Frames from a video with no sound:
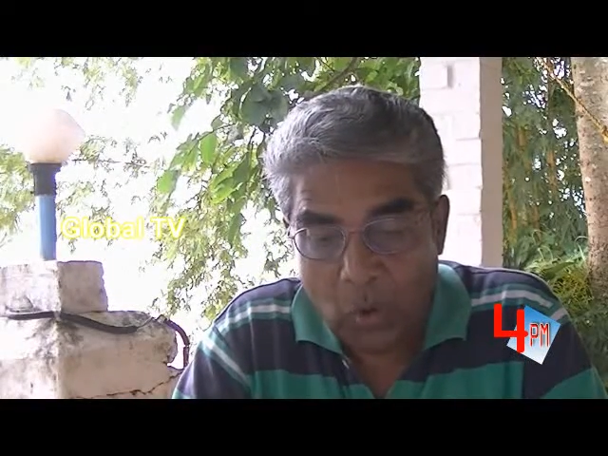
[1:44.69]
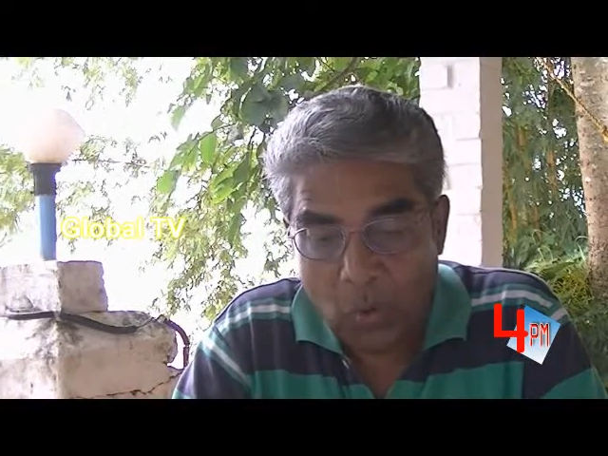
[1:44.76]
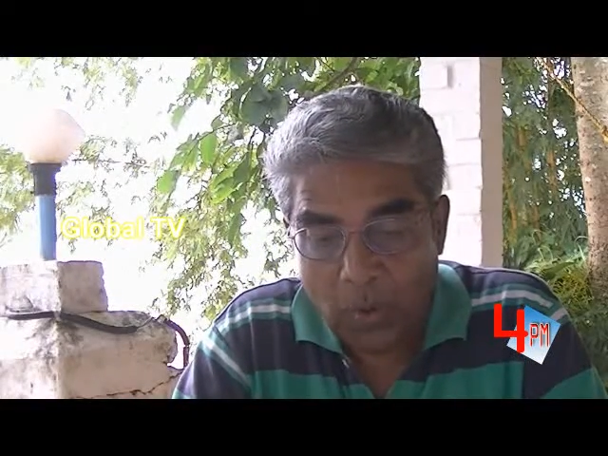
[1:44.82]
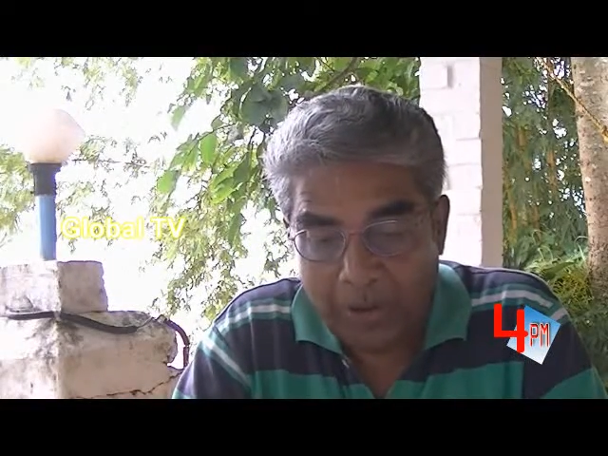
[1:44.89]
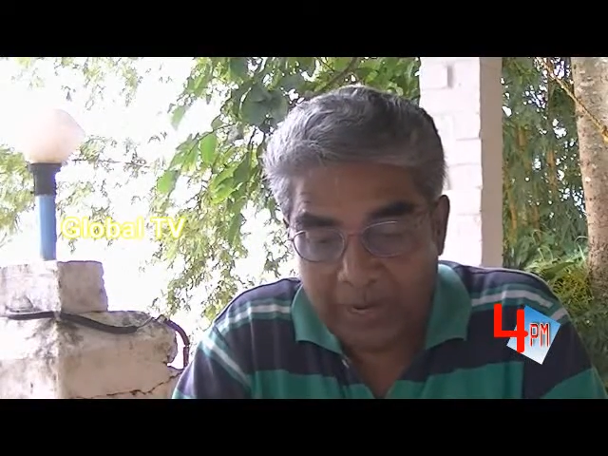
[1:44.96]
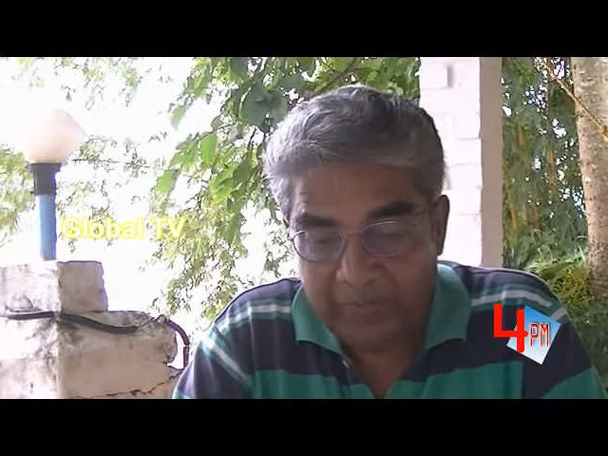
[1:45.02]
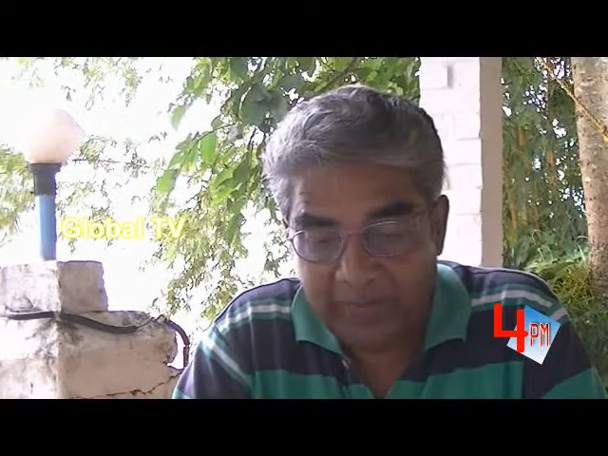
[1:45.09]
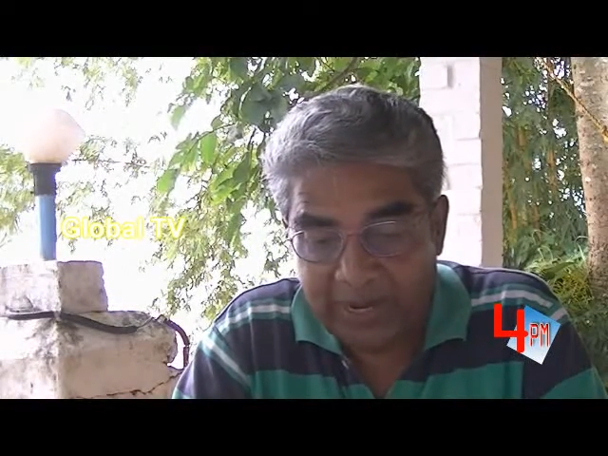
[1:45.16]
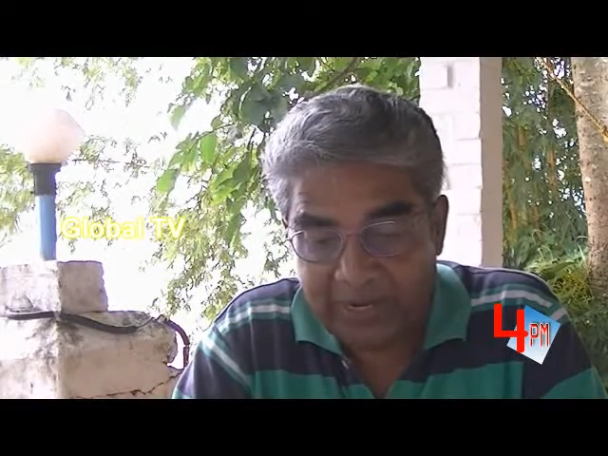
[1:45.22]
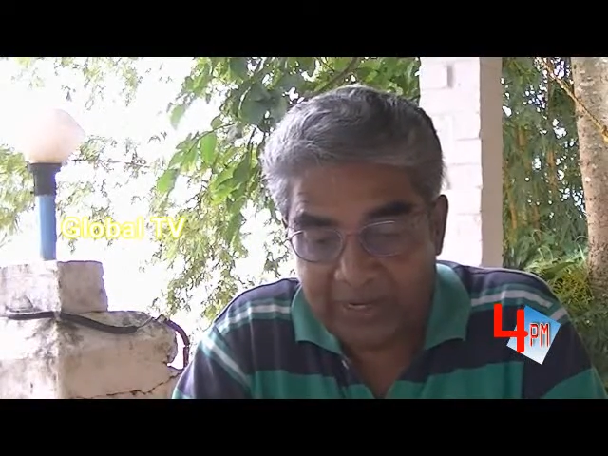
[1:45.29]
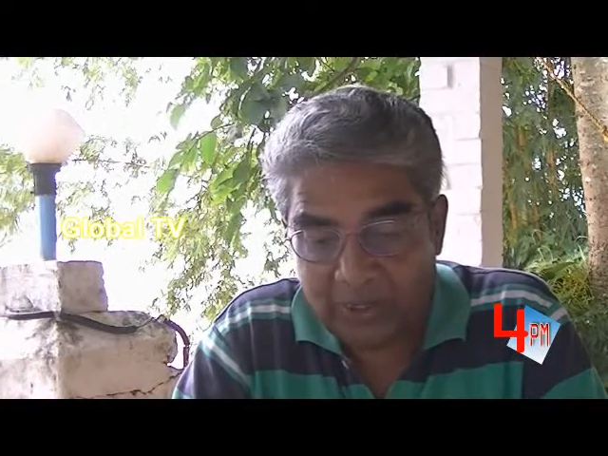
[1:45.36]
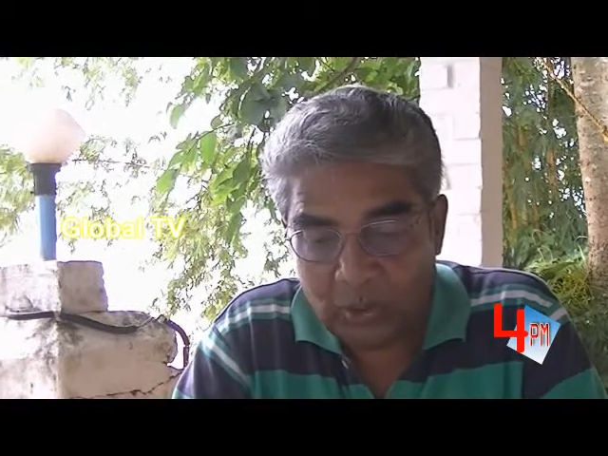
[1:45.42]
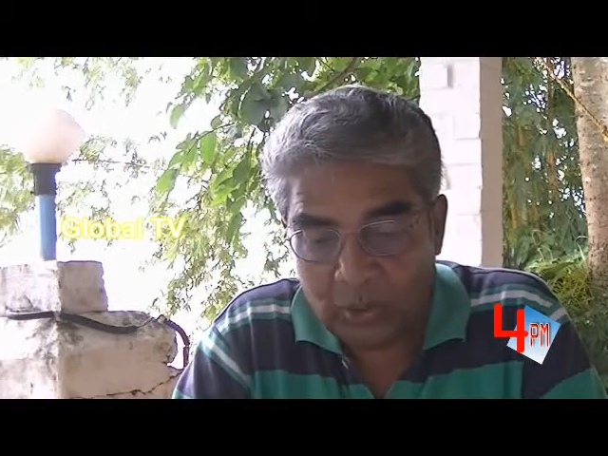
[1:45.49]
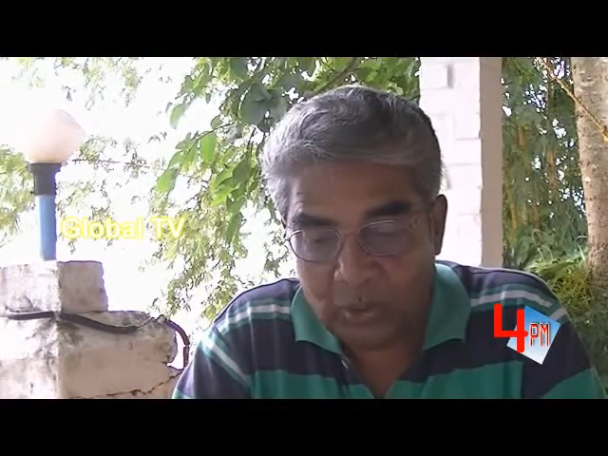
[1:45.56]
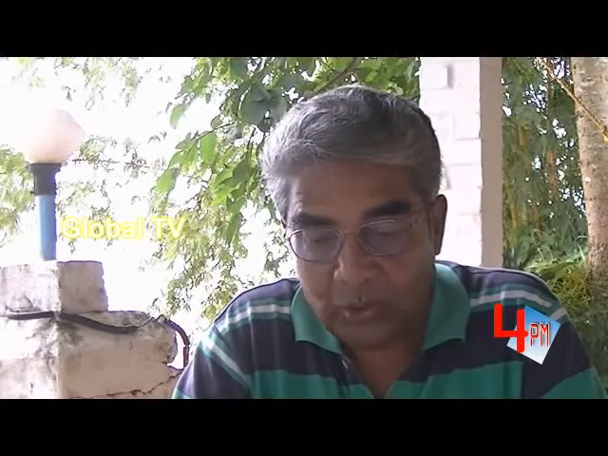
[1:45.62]
very well
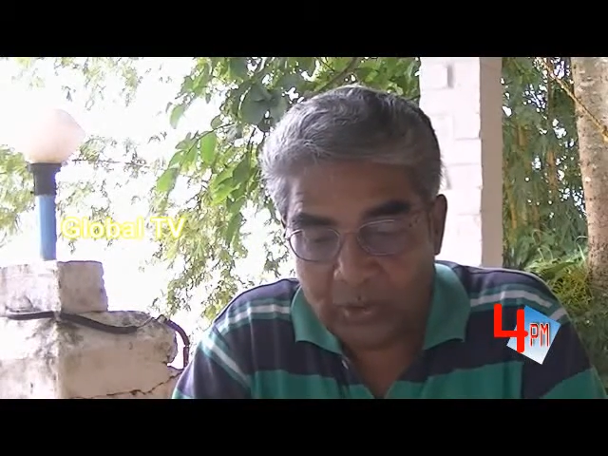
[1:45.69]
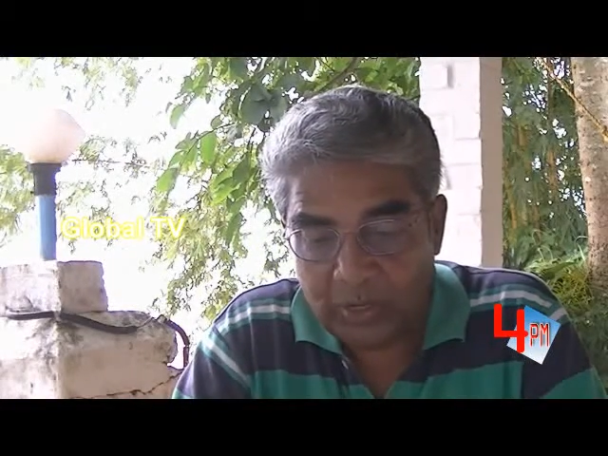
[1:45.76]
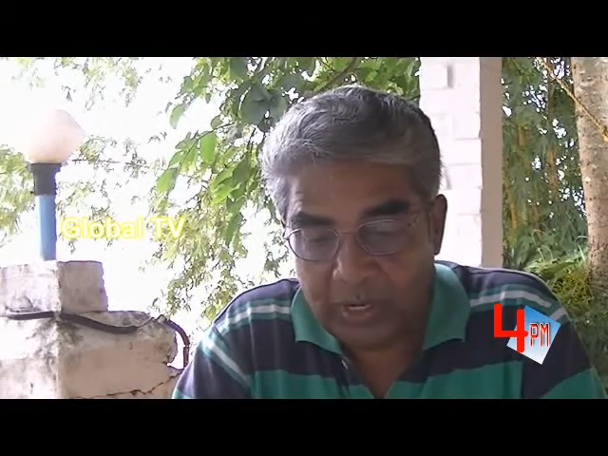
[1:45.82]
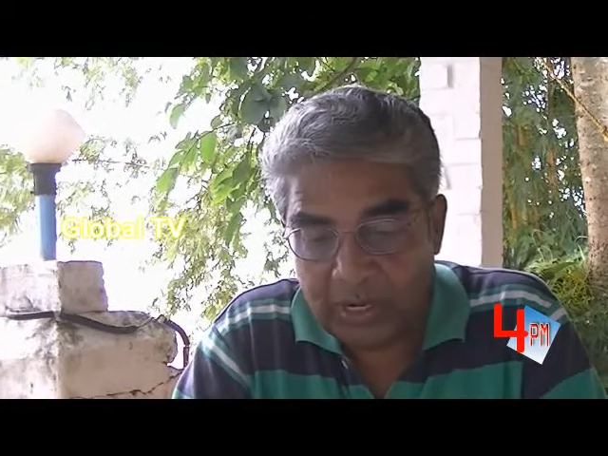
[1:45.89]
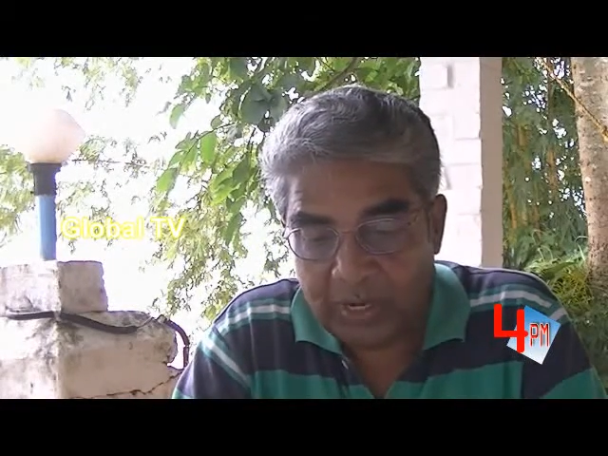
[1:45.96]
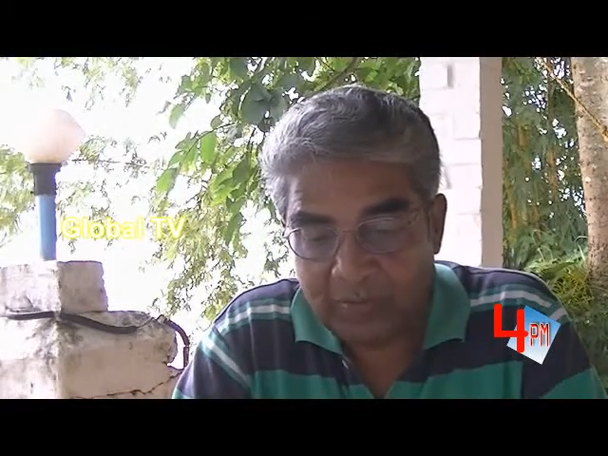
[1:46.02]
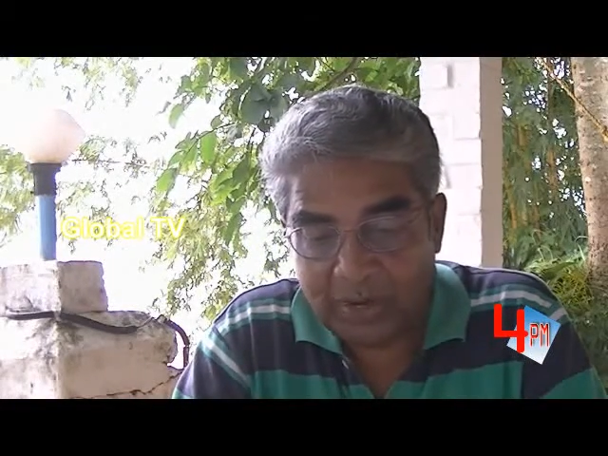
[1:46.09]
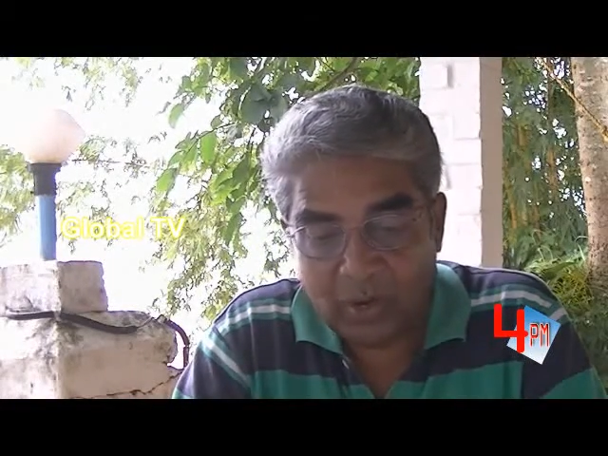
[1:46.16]
known in